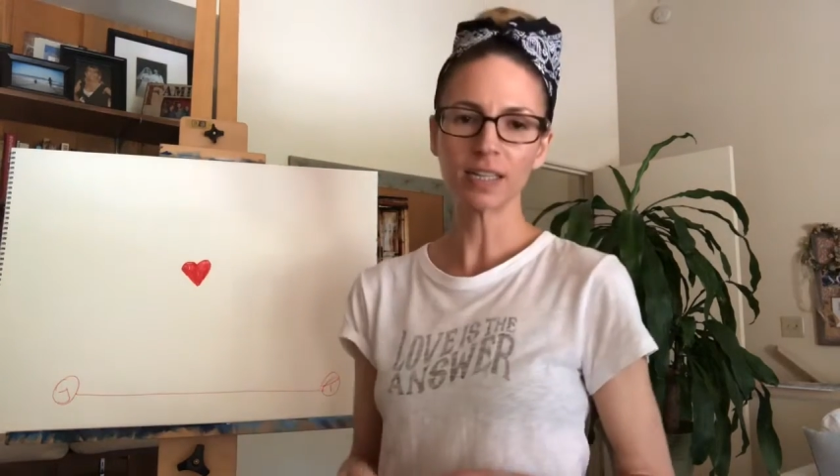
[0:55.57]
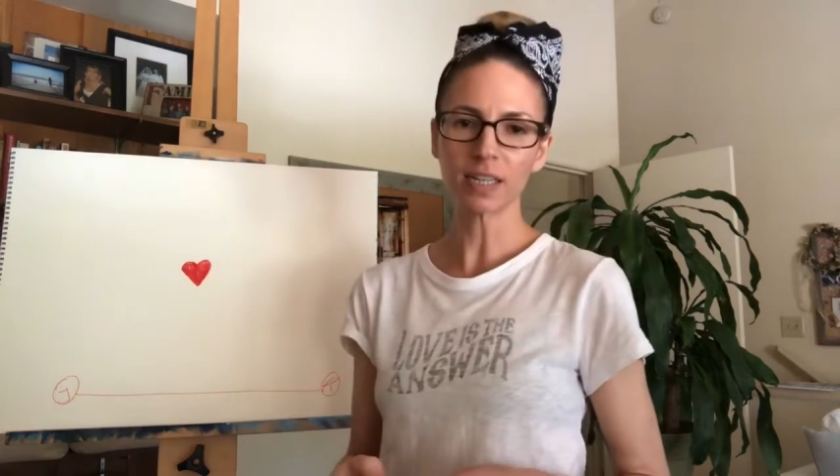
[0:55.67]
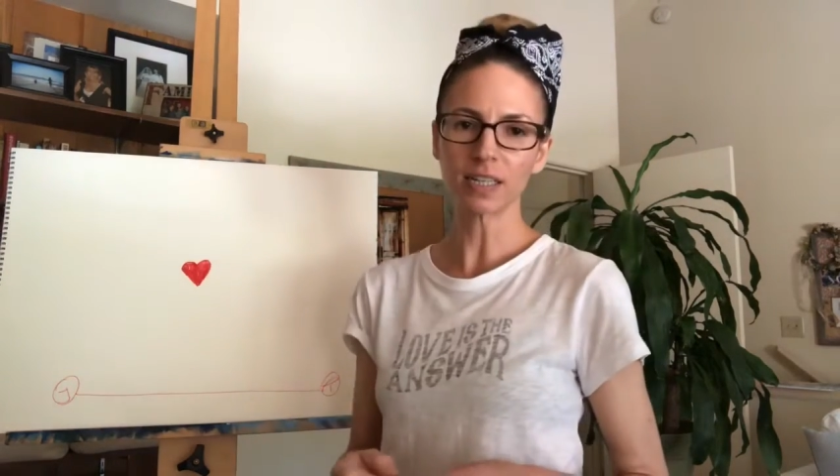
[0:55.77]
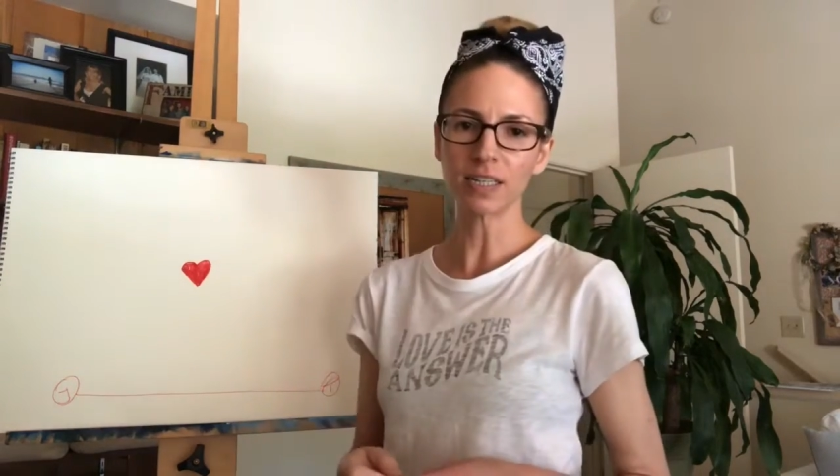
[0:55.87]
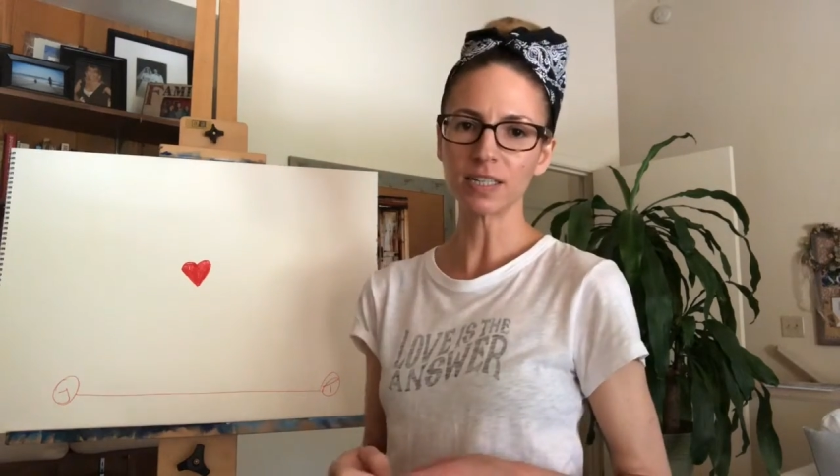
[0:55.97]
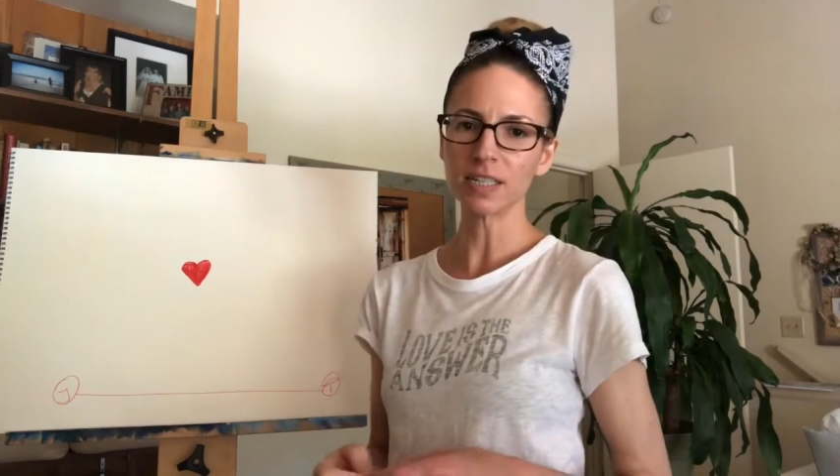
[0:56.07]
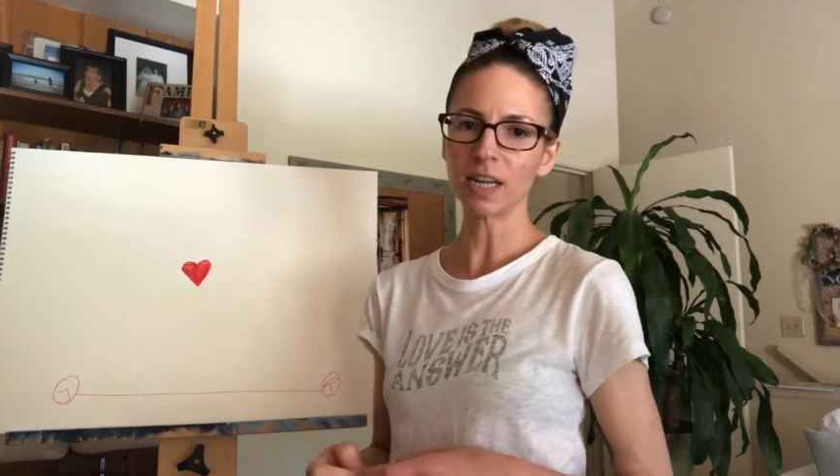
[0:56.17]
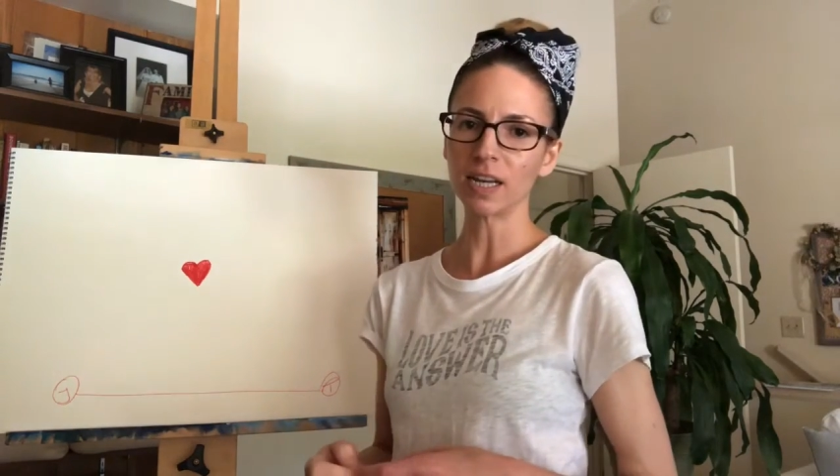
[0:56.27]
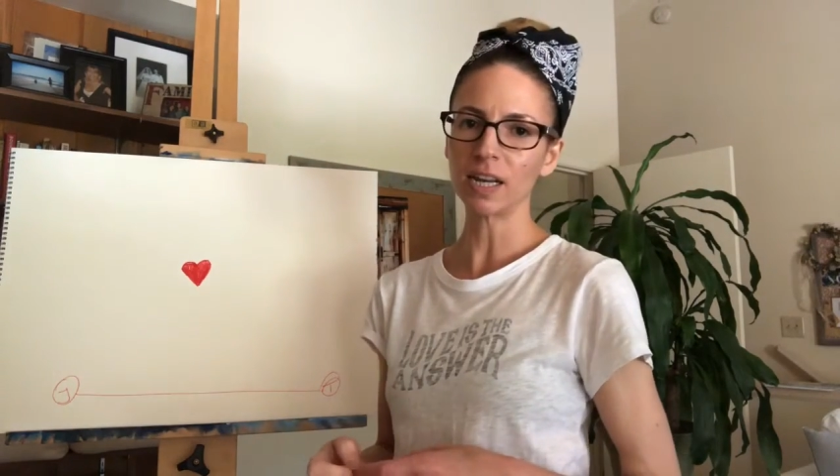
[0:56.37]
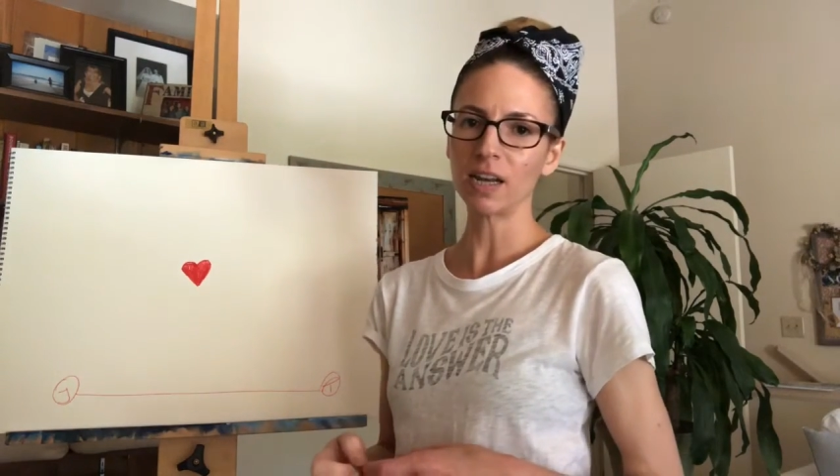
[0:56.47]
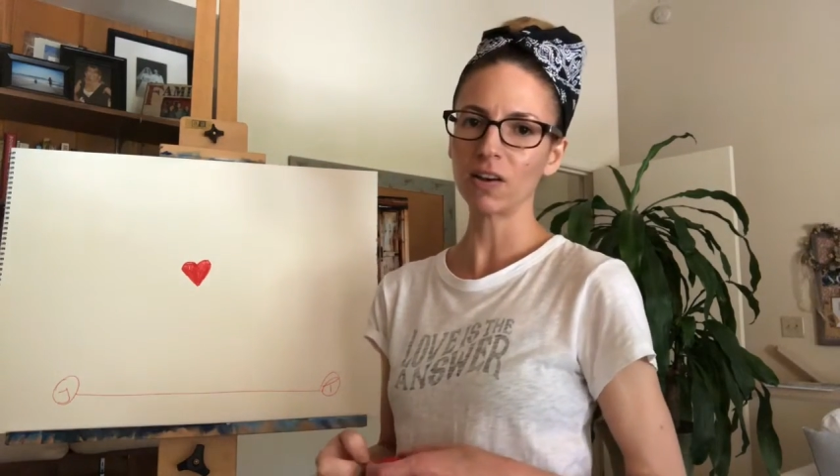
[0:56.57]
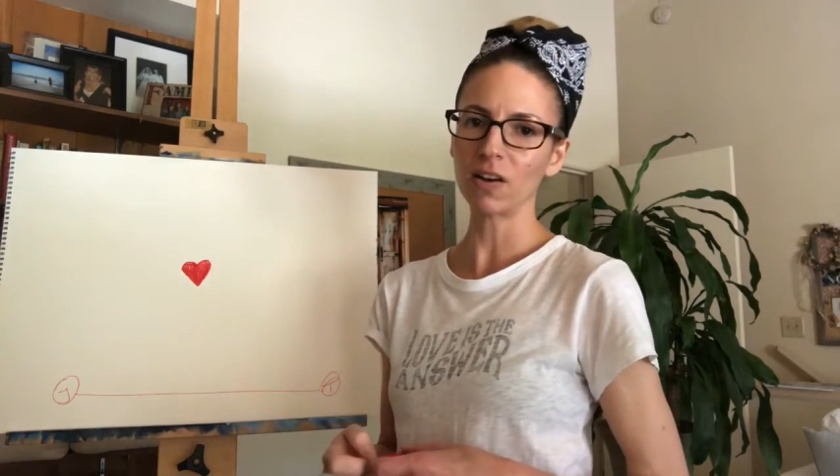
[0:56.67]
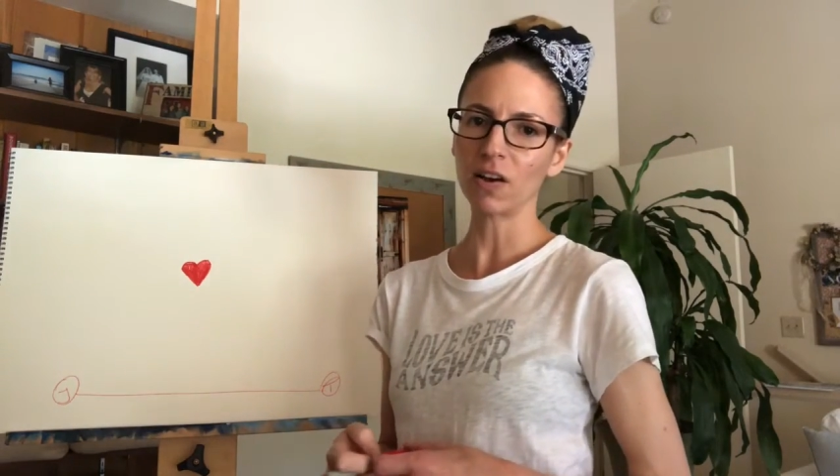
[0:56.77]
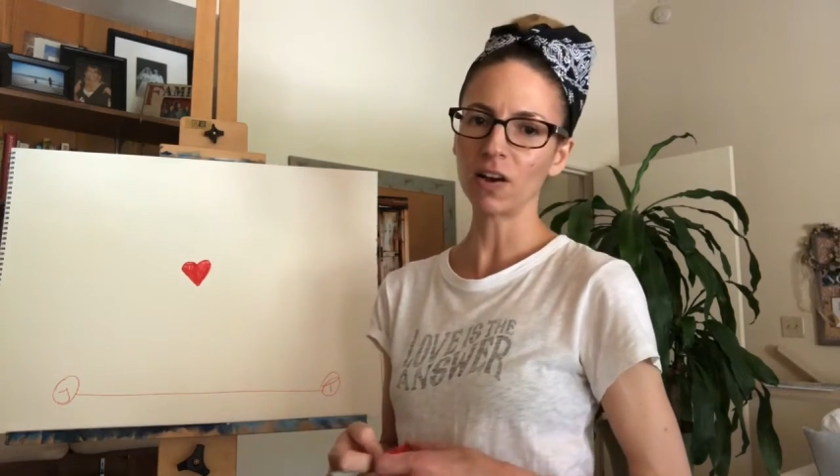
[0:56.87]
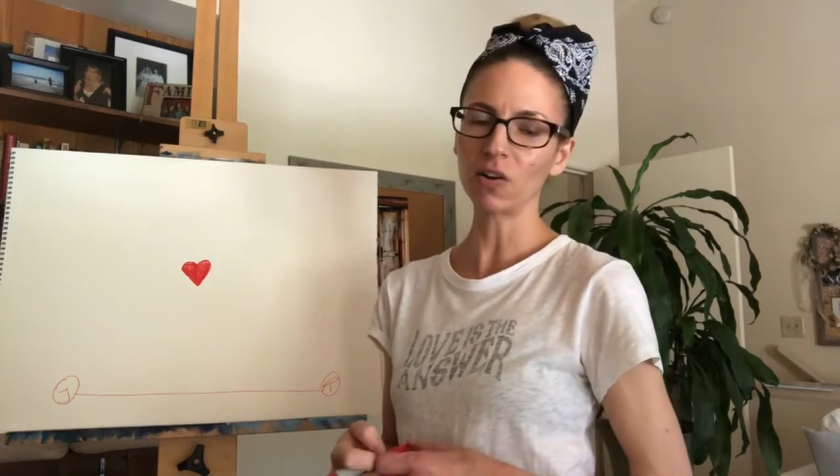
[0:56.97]
conducted a study
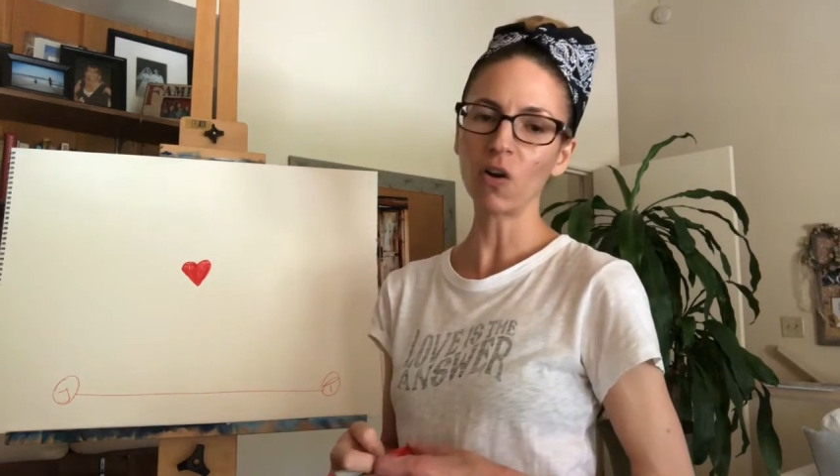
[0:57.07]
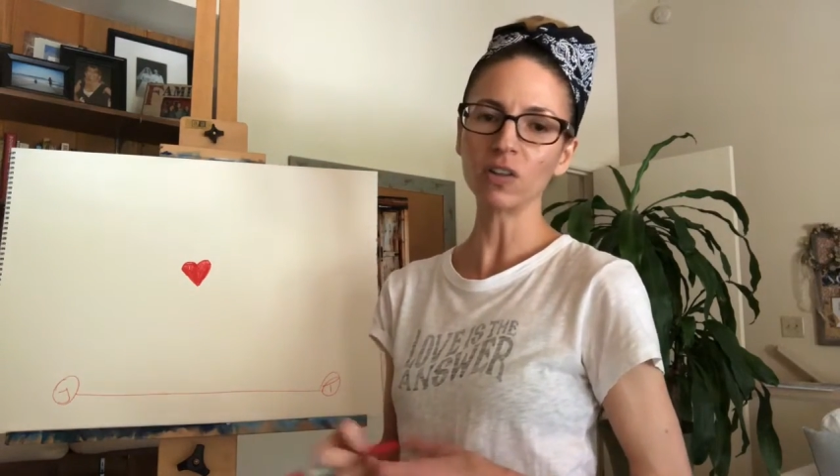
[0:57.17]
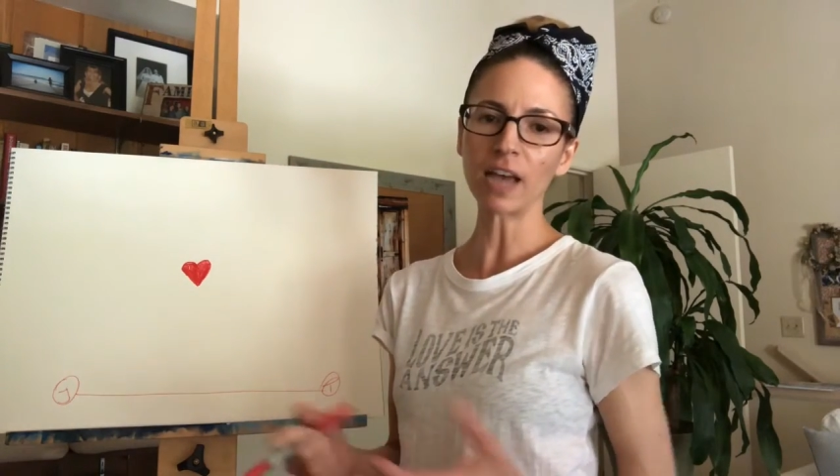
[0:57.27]
called